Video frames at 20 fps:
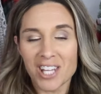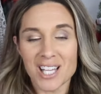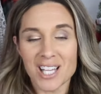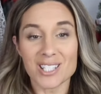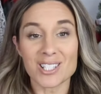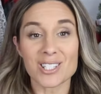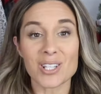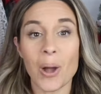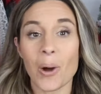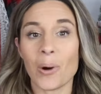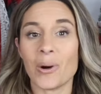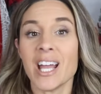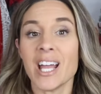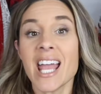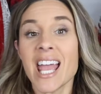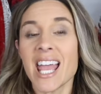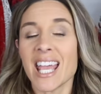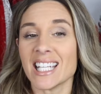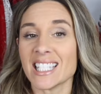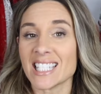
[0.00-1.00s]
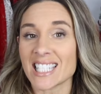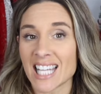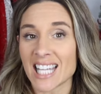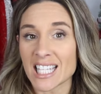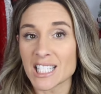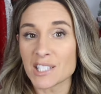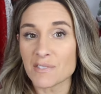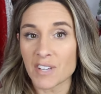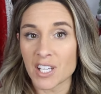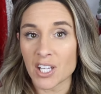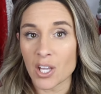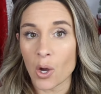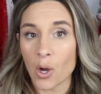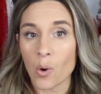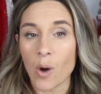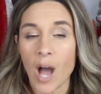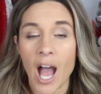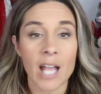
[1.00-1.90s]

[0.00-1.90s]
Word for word: So in today's video,